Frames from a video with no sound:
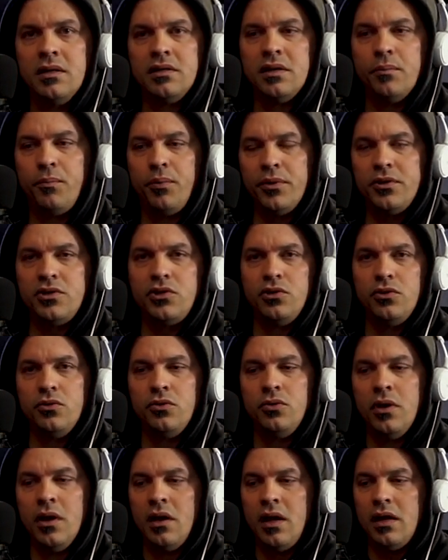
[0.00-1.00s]
to put
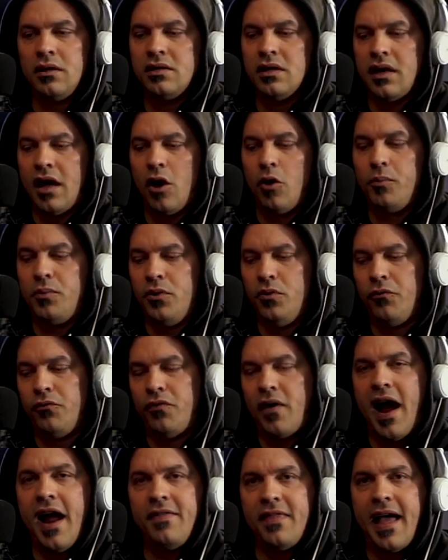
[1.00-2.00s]
you to help you
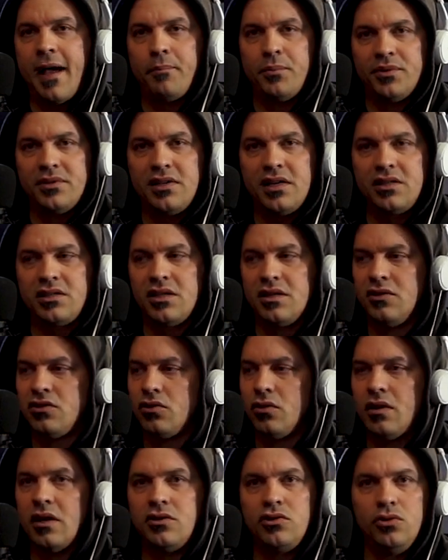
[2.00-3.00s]
find that position
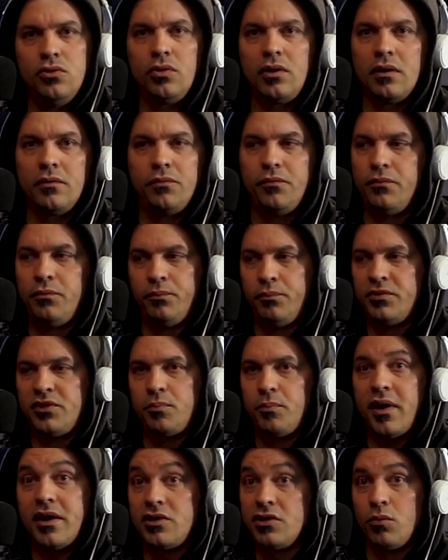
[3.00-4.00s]
so that you could
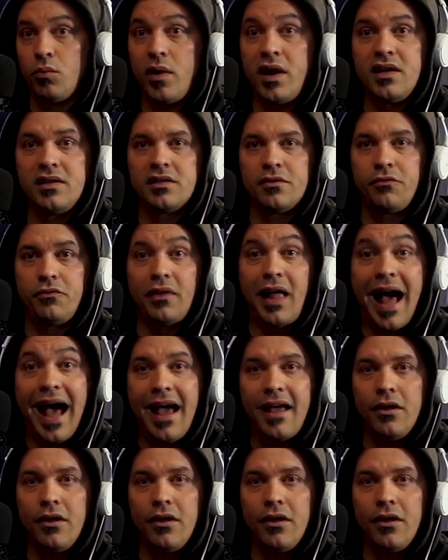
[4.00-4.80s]
spread your wings and fly.